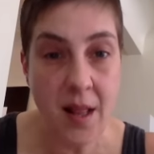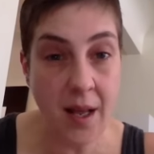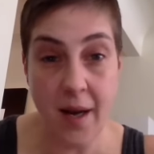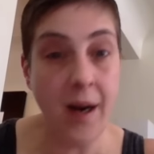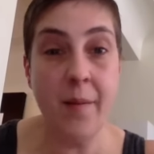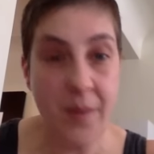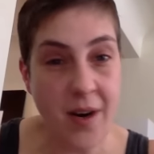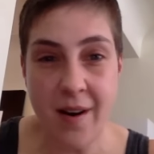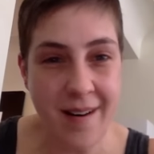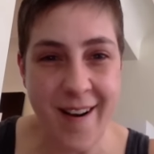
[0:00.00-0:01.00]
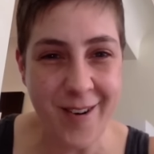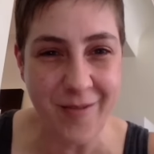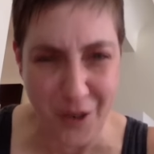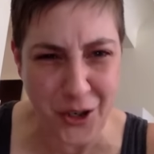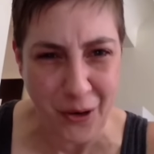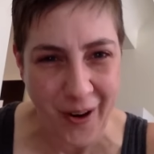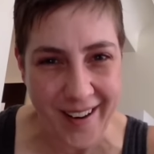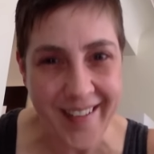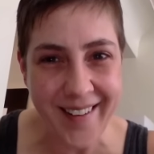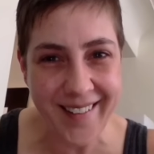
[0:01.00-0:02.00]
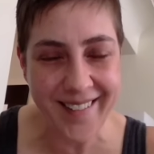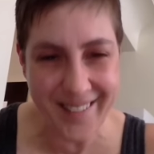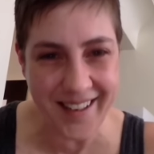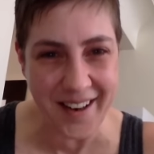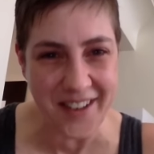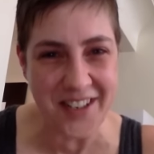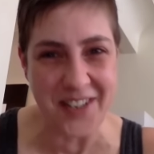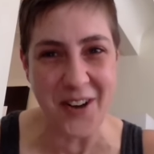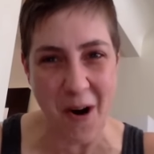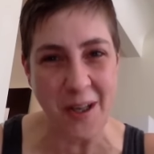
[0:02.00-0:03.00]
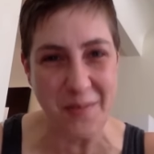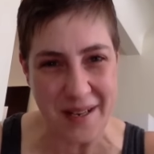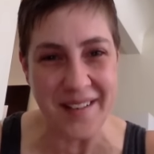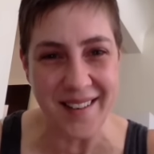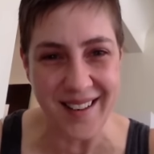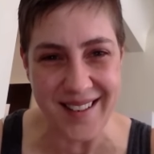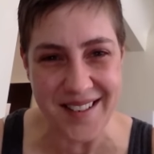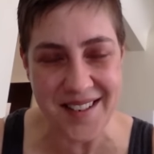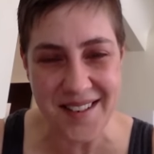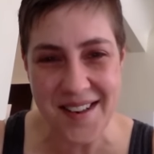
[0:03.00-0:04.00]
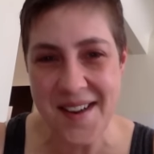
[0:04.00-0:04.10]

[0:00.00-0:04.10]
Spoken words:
That I'm not overjoyed that Alison talked me into this.